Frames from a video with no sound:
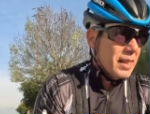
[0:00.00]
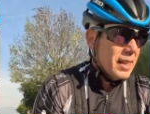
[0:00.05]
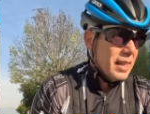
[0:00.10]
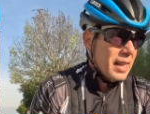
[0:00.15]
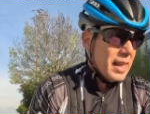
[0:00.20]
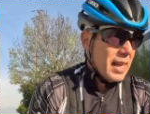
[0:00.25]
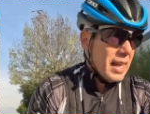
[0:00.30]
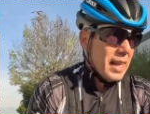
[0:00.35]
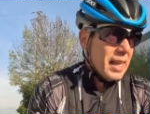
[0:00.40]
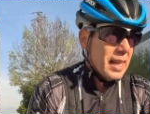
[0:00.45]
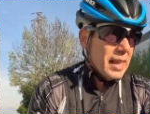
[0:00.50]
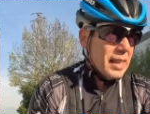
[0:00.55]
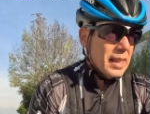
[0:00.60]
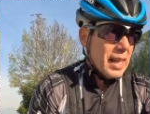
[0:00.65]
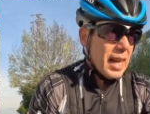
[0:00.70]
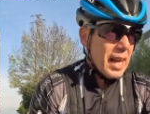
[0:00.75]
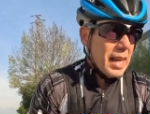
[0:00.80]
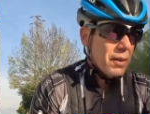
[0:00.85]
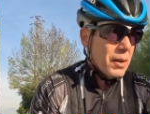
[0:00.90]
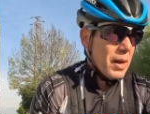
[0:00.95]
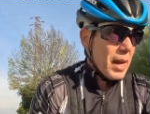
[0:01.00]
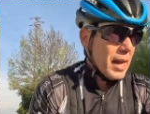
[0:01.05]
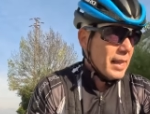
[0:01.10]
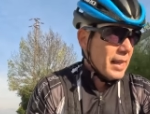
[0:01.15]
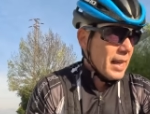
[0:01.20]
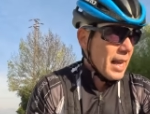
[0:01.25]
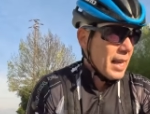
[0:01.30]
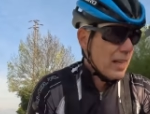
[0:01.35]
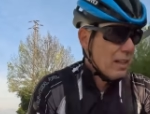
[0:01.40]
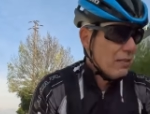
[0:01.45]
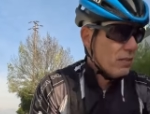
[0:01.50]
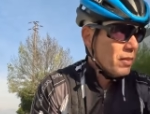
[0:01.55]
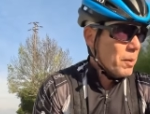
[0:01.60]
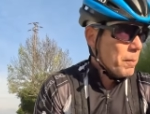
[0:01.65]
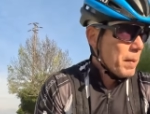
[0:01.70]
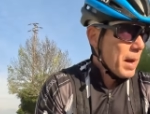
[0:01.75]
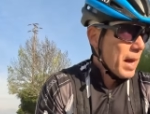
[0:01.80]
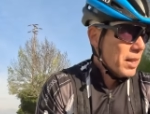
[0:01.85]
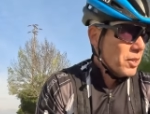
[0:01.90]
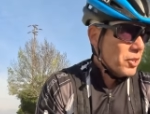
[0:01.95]
and I, I can't even
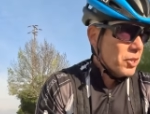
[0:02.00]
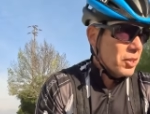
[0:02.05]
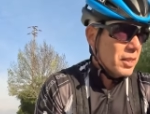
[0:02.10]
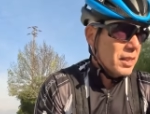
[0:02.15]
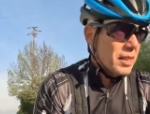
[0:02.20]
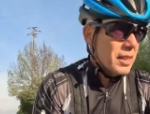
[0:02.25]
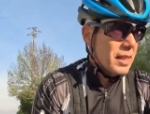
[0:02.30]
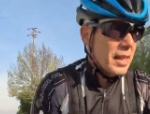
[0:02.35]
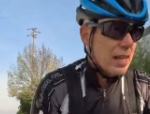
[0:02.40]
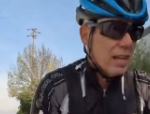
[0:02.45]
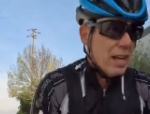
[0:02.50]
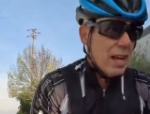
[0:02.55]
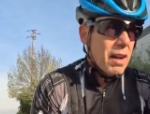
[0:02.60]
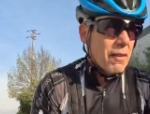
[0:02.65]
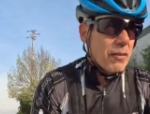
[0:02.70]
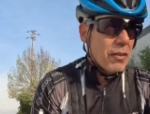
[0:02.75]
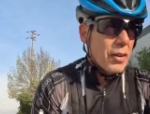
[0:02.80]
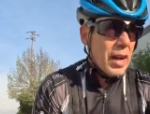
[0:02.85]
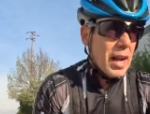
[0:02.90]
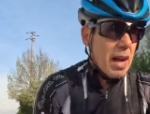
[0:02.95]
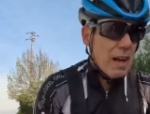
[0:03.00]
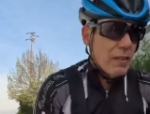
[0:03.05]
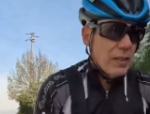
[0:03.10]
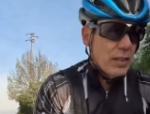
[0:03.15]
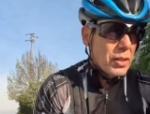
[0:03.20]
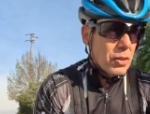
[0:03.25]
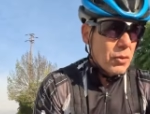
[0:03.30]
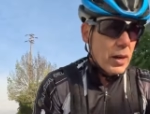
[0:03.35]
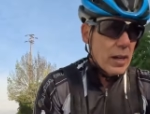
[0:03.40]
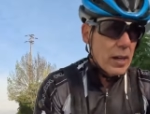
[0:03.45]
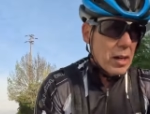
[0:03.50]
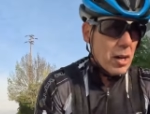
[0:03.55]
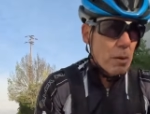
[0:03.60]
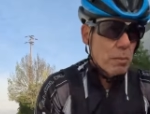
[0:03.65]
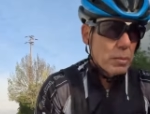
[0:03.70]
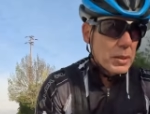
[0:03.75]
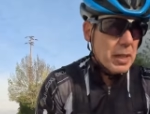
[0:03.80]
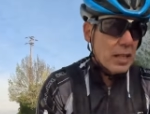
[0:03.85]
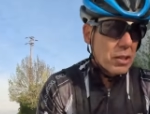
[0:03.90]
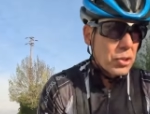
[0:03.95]
imagine ever having crank
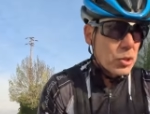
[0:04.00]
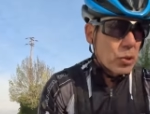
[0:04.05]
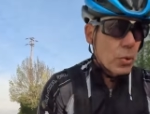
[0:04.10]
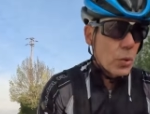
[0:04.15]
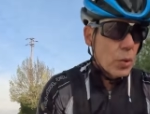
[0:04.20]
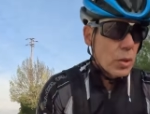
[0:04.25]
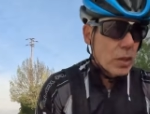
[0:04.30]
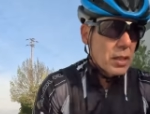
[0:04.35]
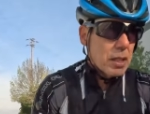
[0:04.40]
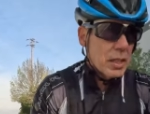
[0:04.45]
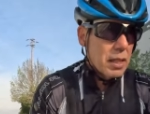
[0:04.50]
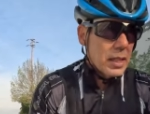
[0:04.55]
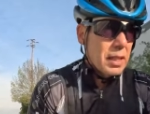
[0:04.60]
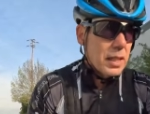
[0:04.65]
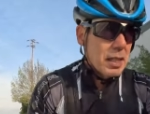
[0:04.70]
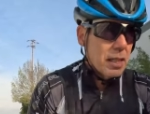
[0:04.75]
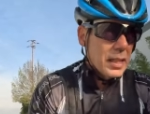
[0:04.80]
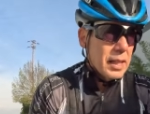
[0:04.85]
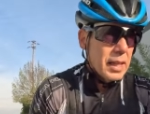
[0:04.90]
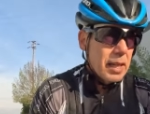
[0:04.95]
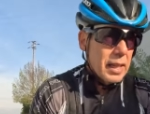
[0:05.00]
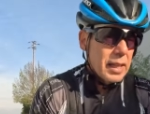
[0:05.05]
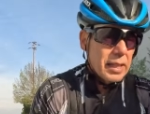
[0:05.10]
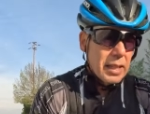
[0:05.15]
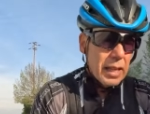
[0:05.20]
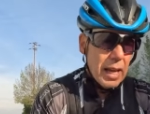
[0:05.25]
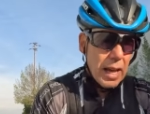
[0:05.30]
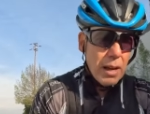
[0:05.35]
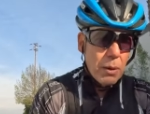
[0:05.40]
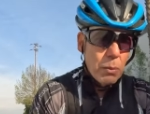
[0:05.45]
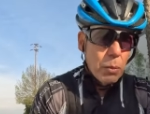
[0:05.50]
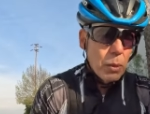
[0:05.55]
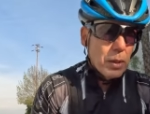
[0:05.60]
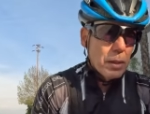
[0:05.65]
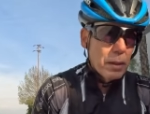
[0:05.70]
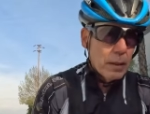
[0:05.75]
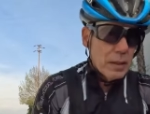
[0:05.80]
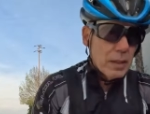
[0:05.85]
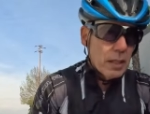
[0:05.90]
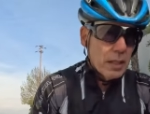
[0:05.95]
arms that short and I
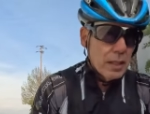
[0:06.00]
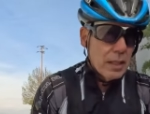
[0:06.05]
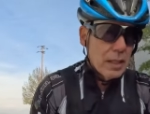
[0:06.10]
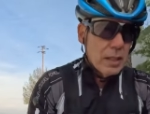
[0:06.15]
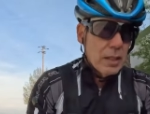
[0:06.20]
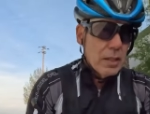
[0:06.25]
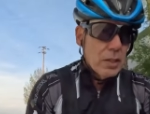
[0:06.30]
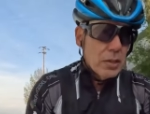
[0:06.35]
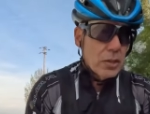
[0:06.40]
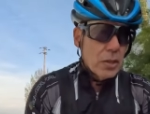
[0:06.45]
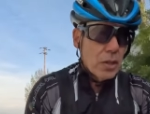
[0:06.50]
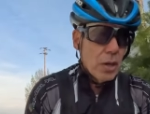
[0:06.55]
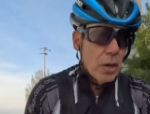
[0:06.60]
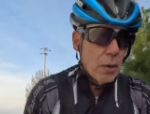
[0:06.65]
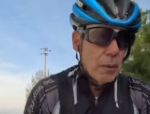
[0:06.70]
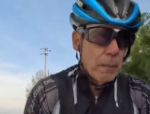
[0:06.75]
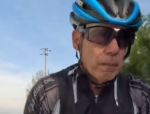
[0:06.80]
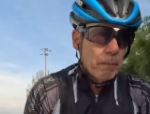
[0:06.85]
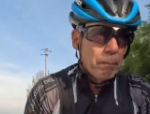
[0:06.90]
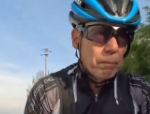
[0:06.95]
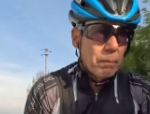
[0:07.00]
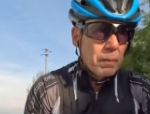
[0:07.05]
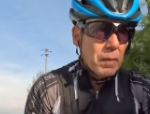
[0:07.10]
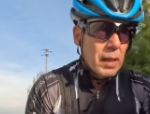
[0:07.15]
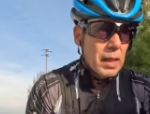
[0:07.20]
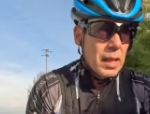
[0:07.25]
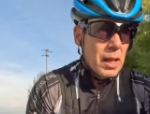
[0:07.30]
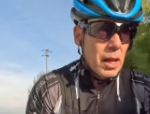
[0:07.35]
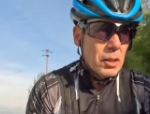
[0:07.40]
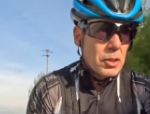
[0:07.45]
wouldn't so I'll